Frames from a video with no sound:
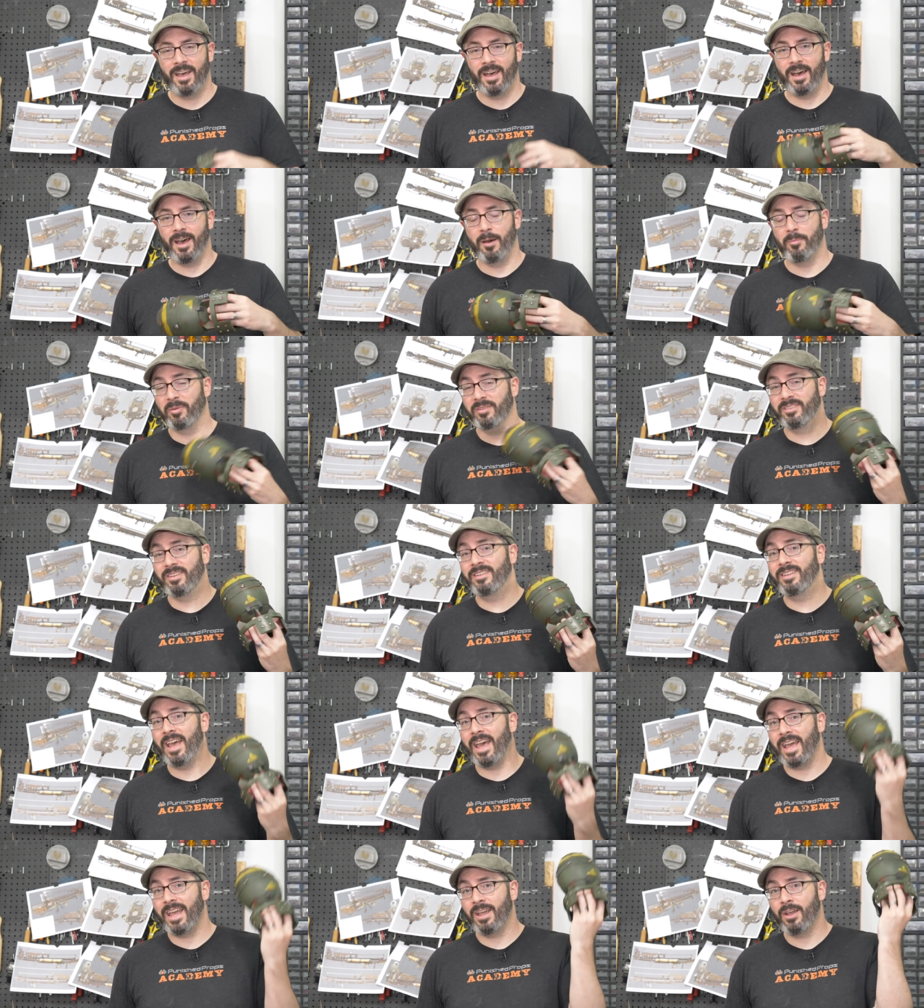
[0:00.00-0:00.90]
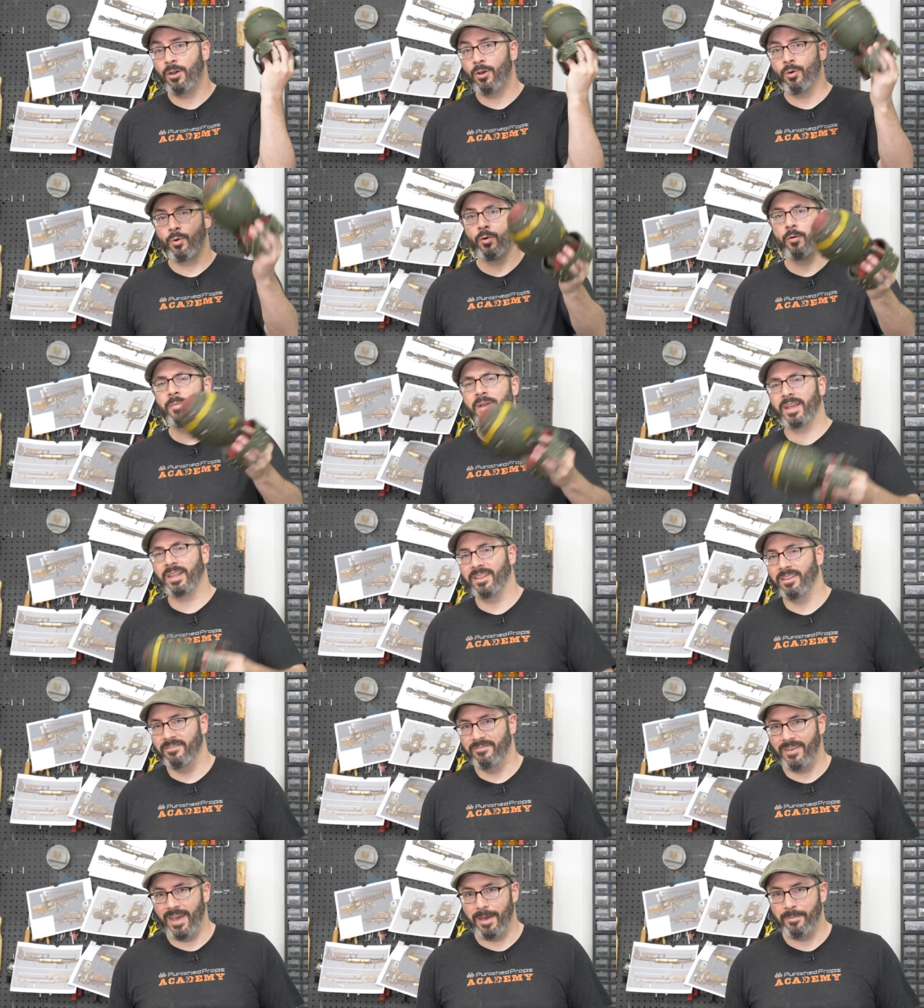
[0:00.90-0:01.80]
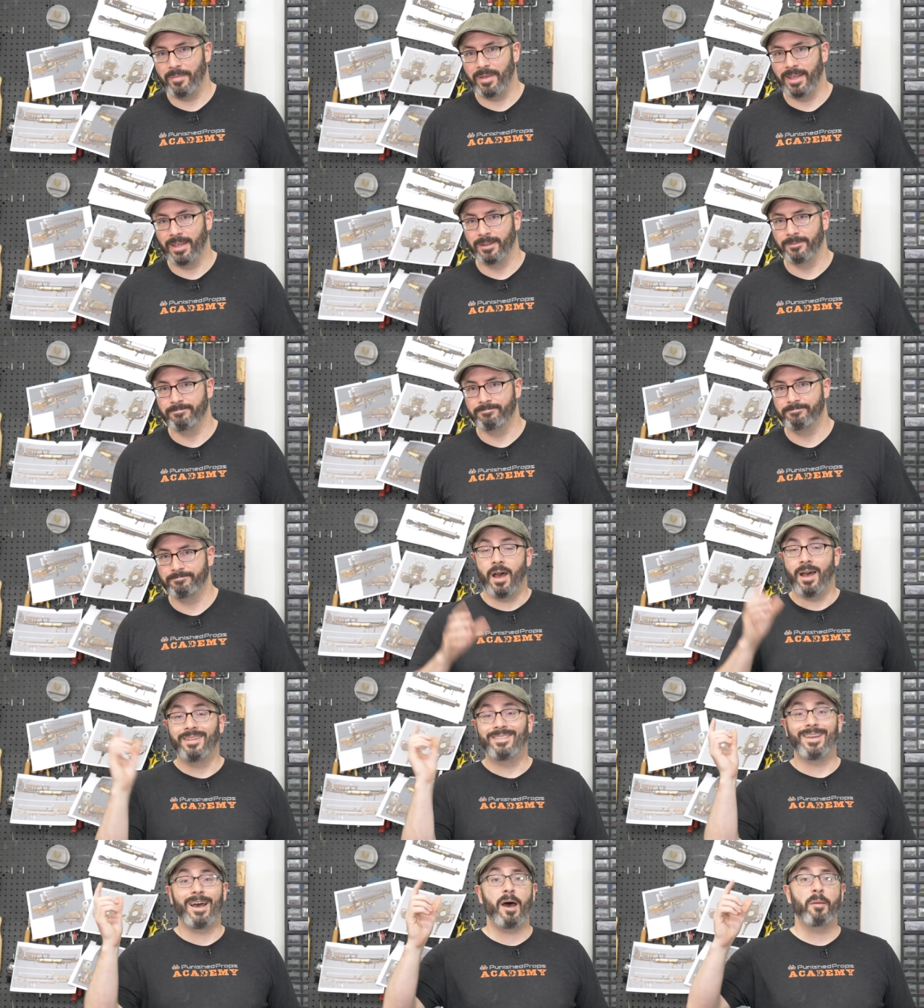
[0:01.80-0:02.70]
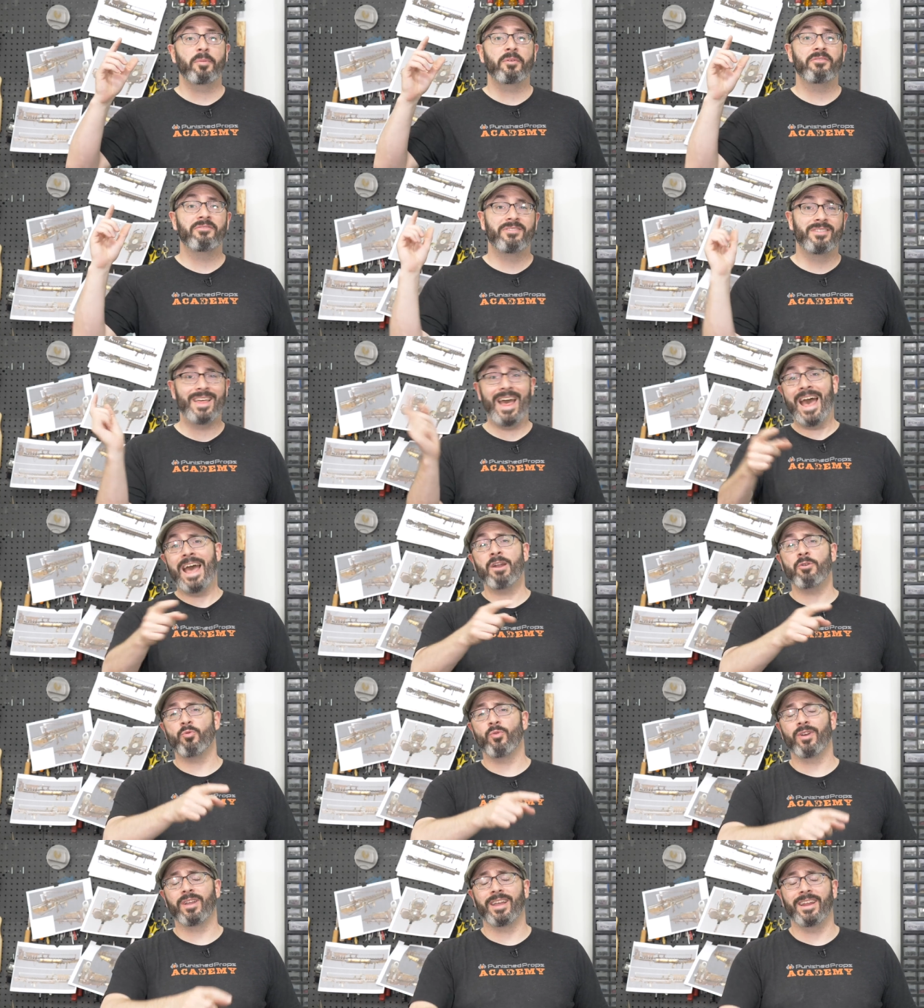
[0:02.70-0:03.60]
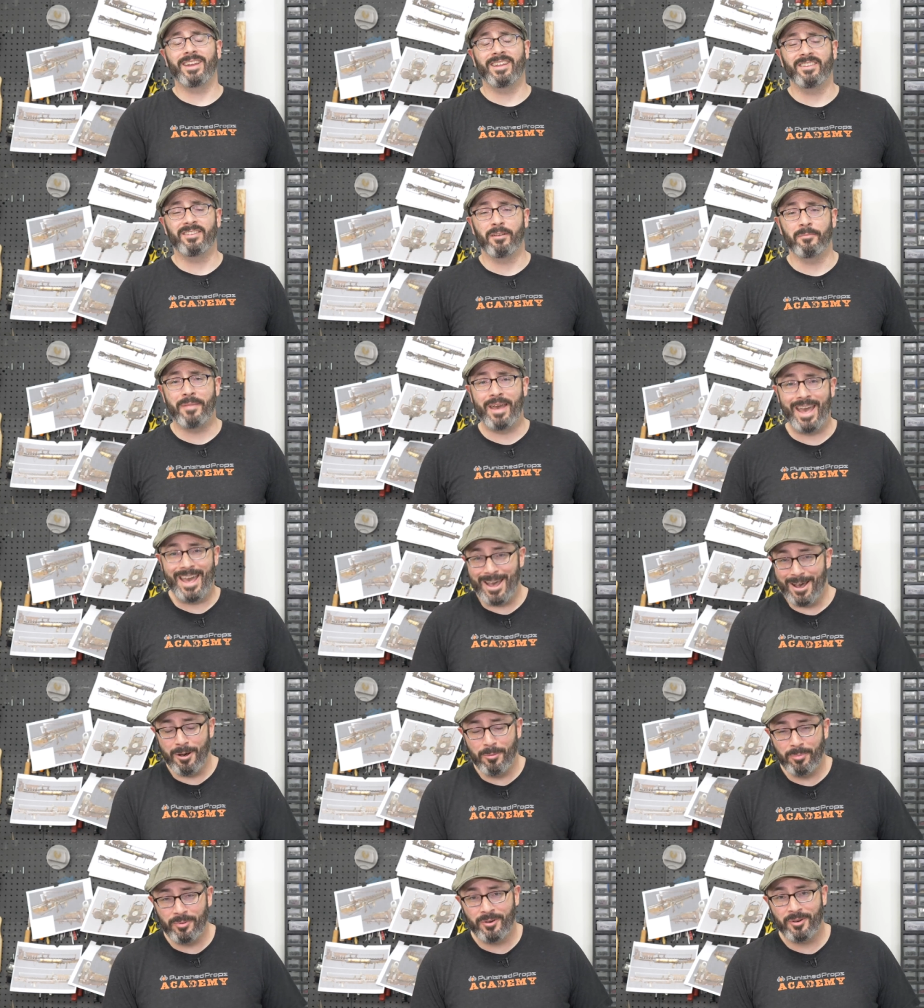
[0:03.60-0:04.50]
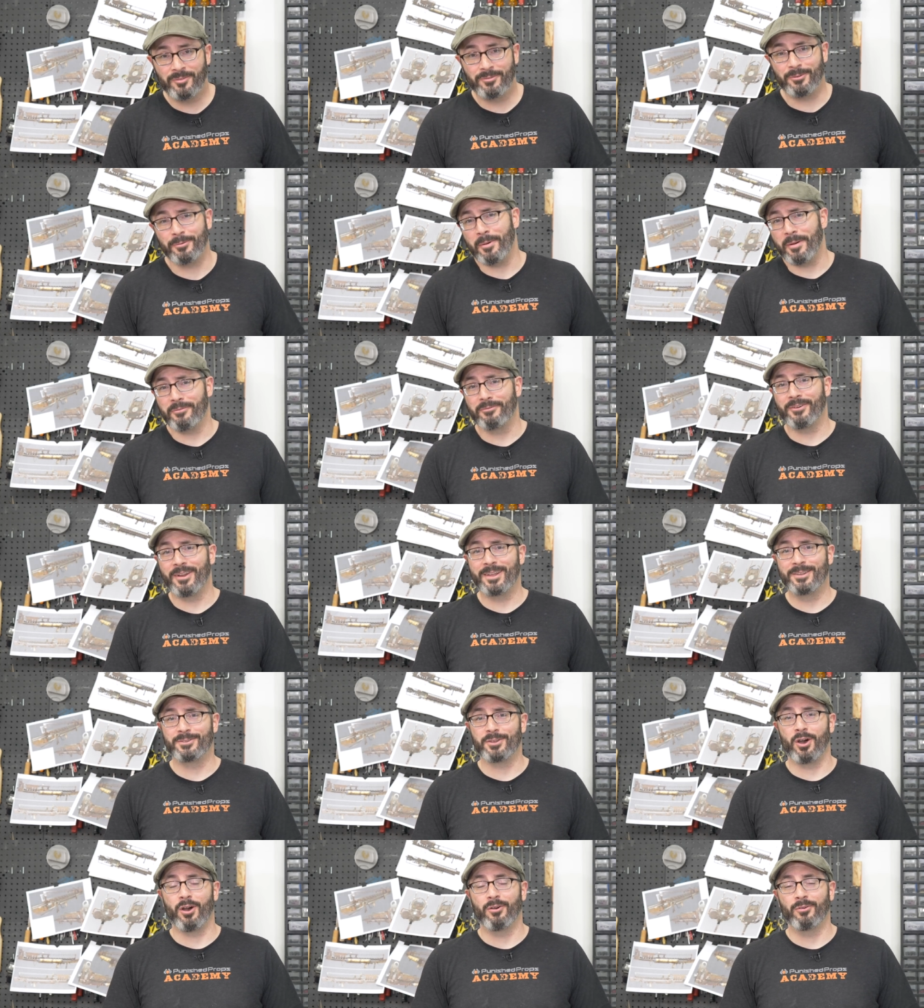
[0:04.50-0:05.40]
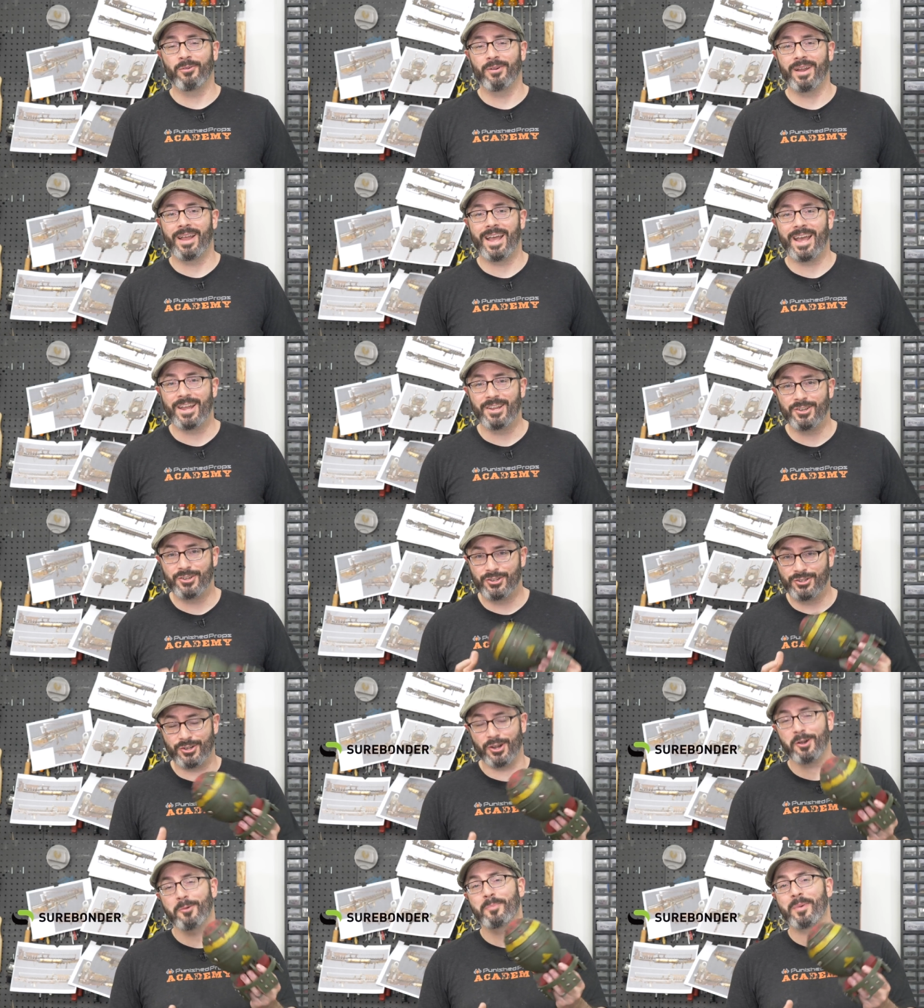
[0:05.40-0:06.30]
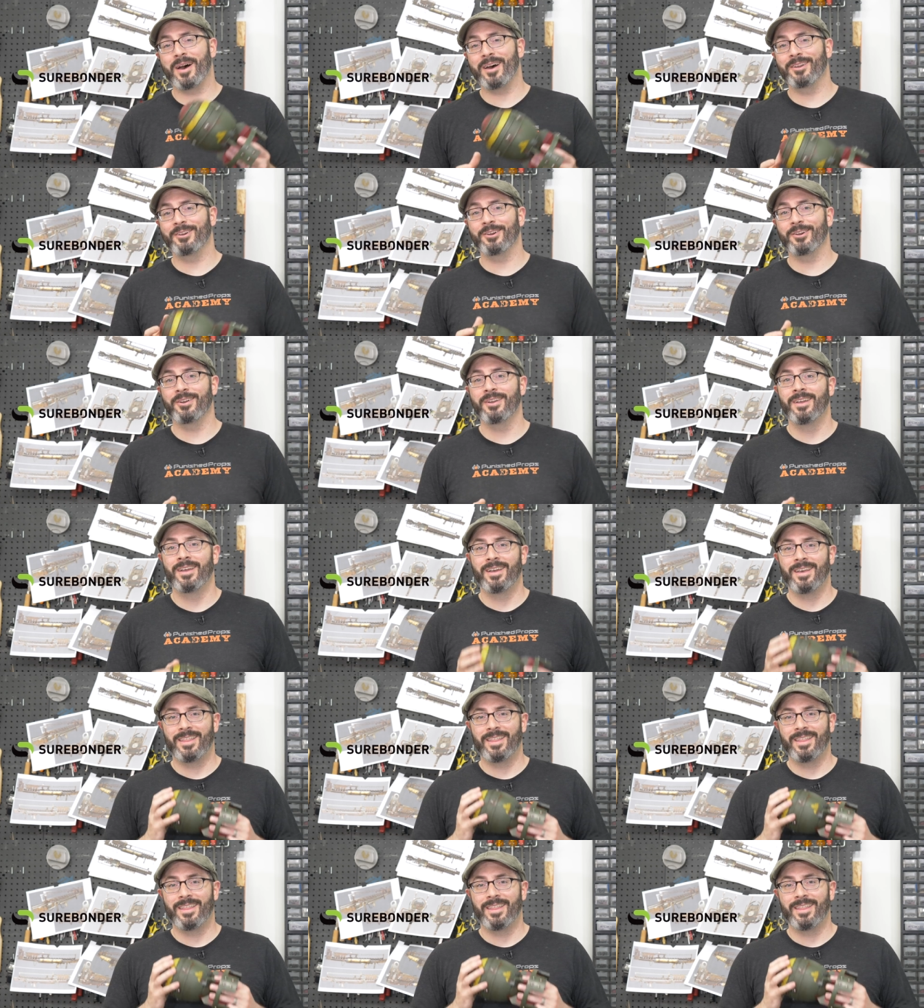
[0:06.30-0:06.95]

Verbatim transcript: Uh, but today, we're making the Fat Man. On top of that, we're getting some help from our friends over at SureBonder.